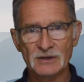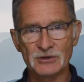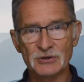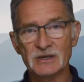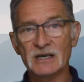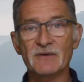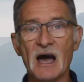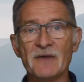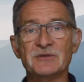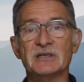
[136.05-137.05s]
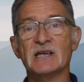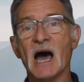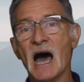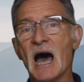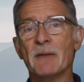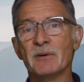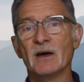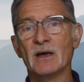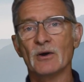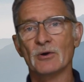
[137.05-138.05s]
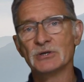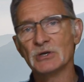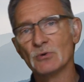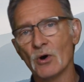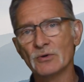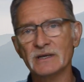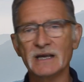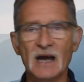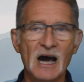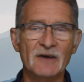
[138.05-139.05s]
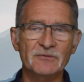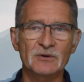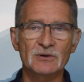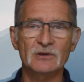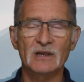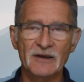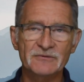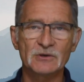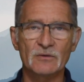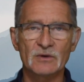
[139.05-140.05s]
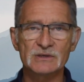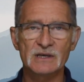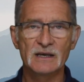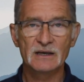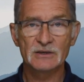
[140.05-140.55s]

Do you give off the top or do you only offer leftovers?